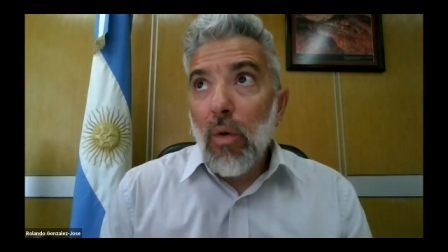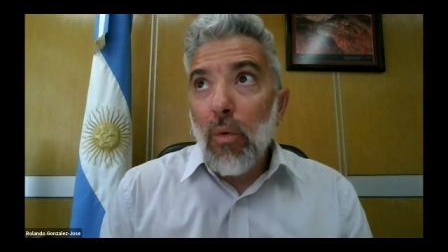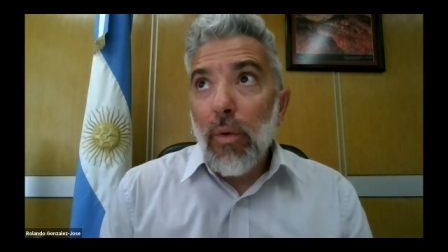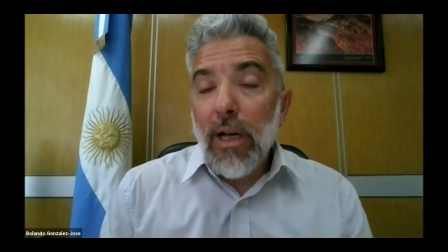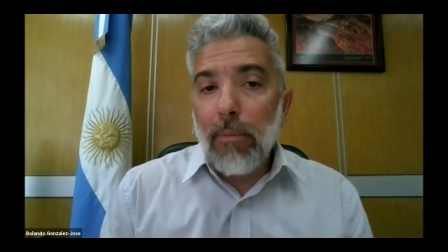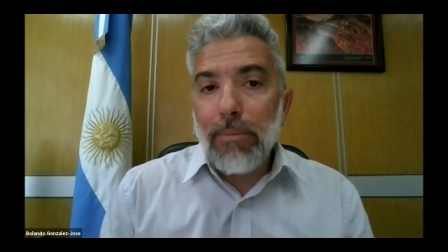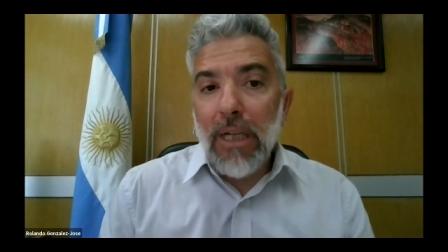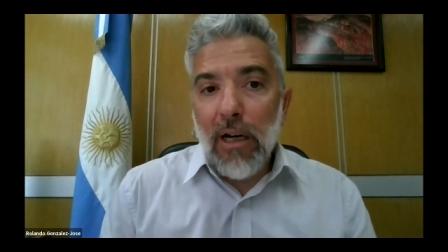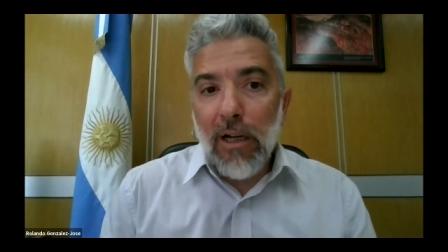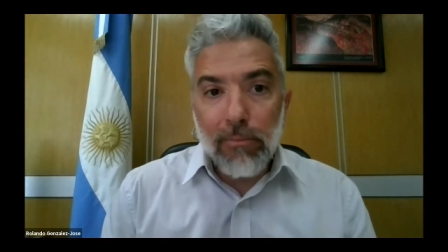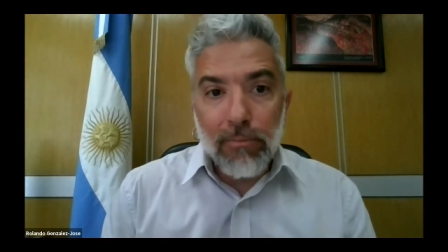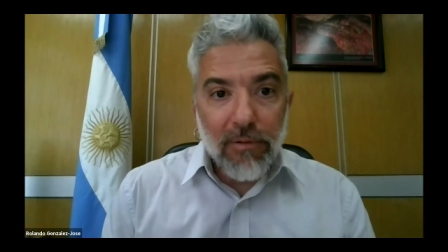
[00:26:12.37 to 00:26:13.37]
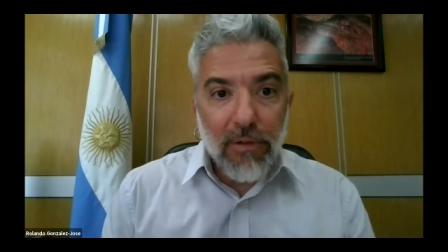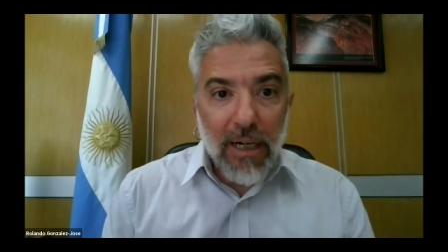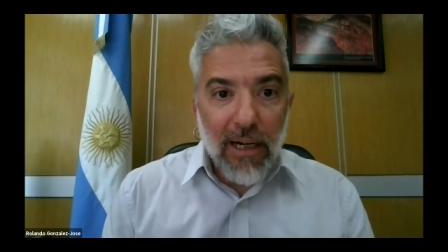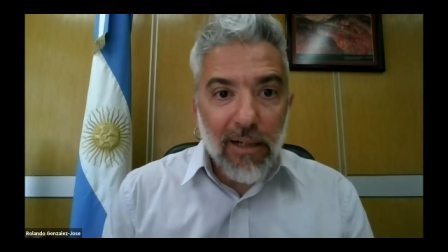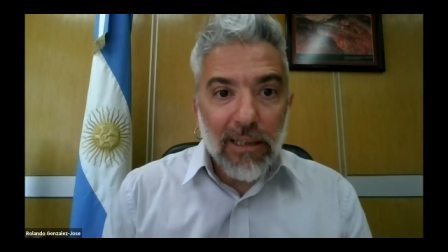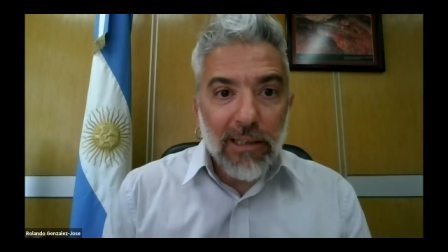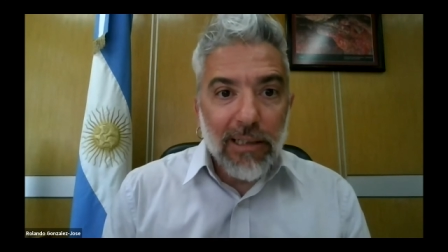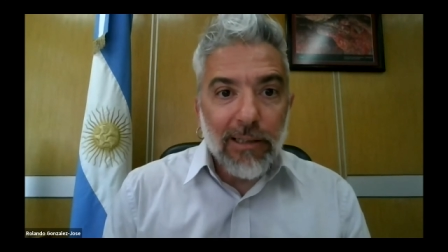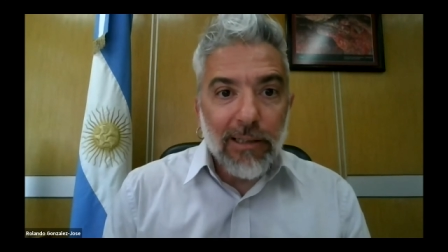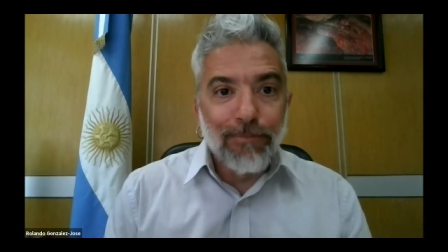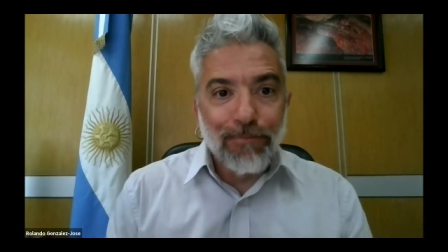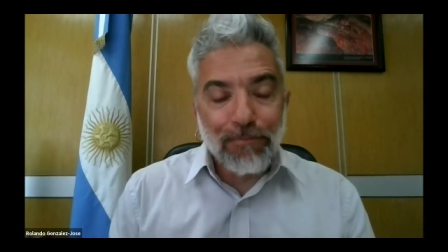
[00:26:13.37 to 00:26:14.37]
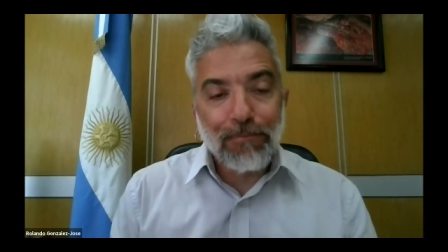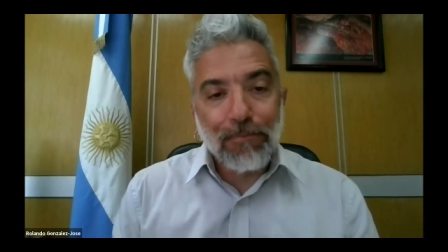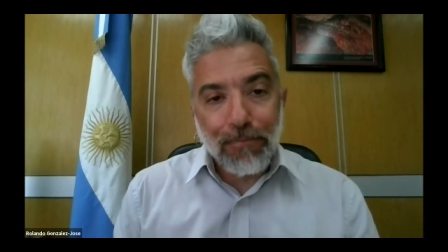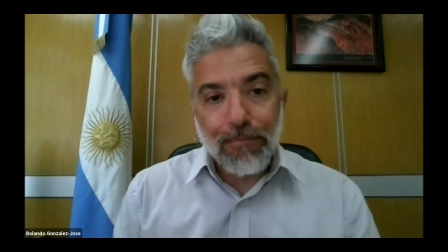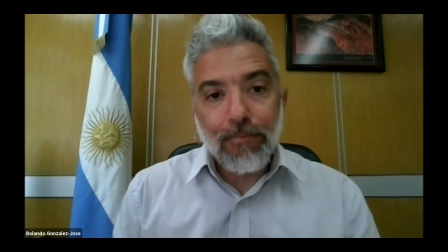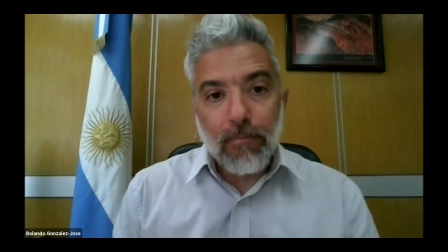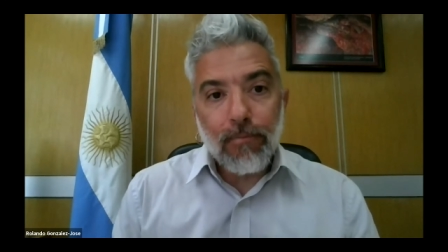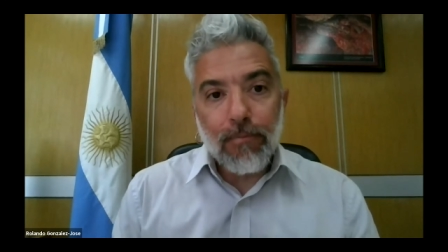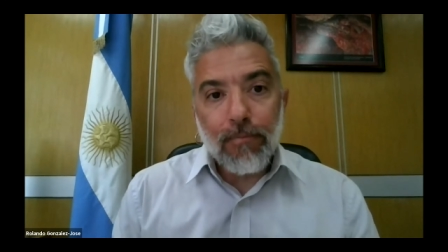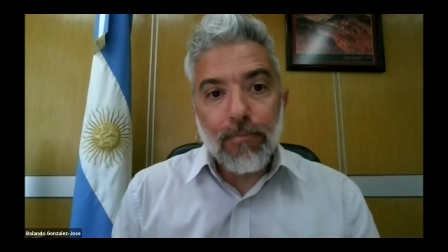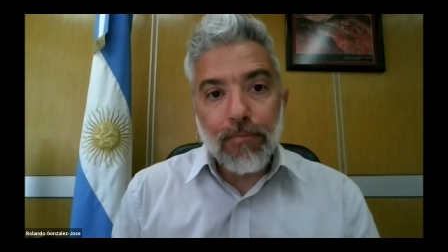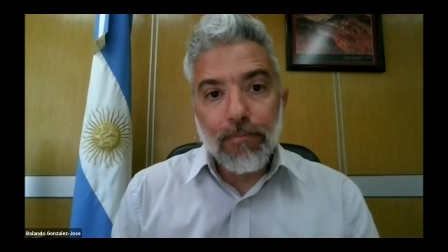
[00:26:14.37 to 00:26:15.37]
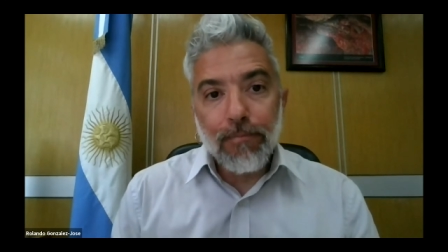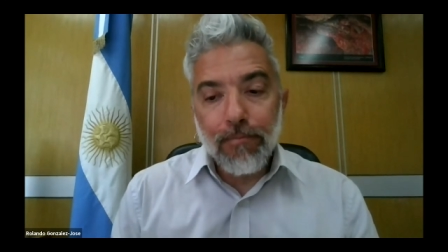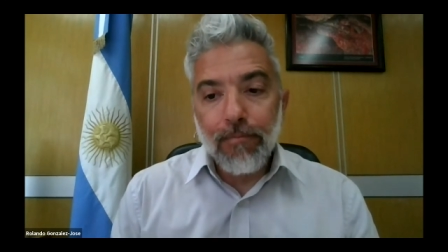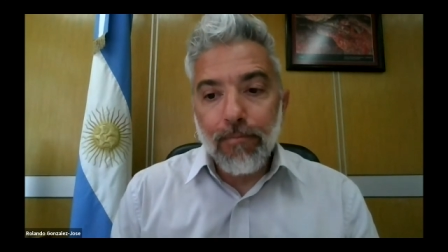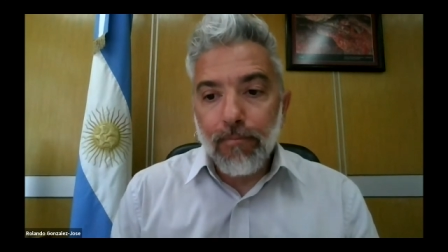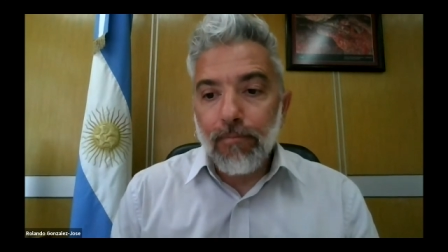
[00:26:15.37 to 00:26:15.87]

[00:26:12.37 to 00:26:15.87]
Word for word: we can be calm regarding this. All